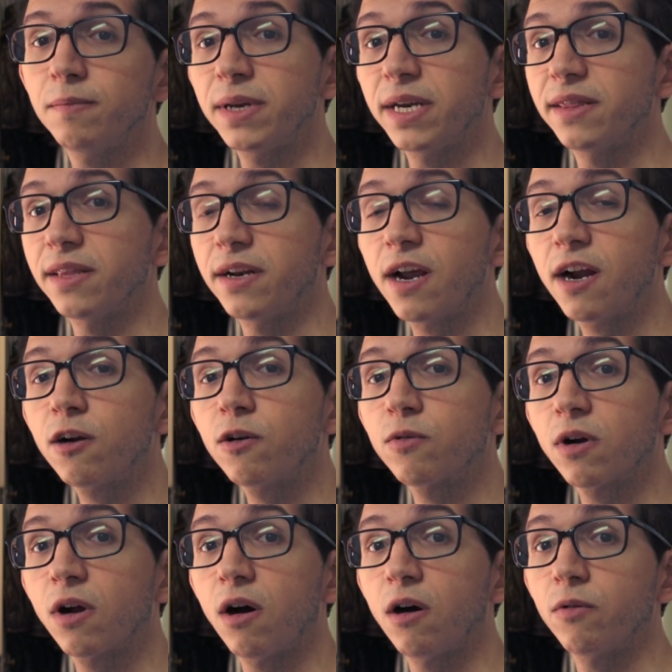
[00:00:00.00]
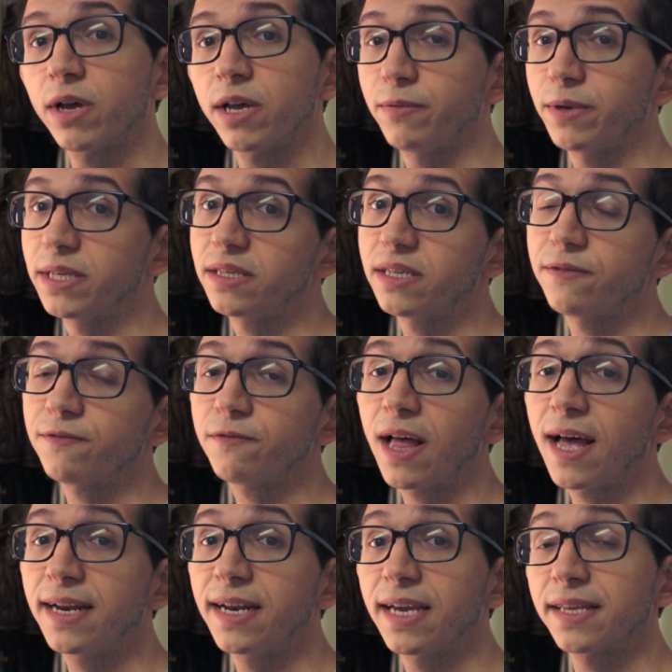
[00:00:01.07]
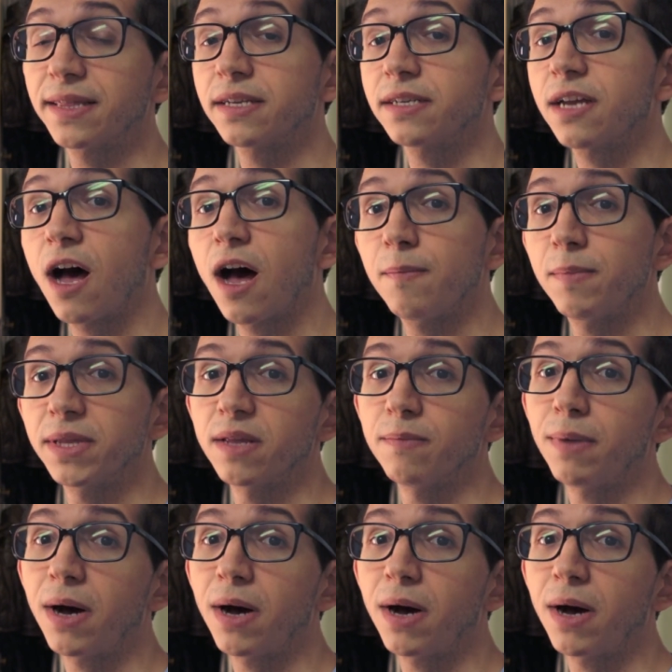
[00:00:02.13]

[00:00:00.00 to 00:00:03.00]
but in the narrower hallway, we'd see flattening at the top and the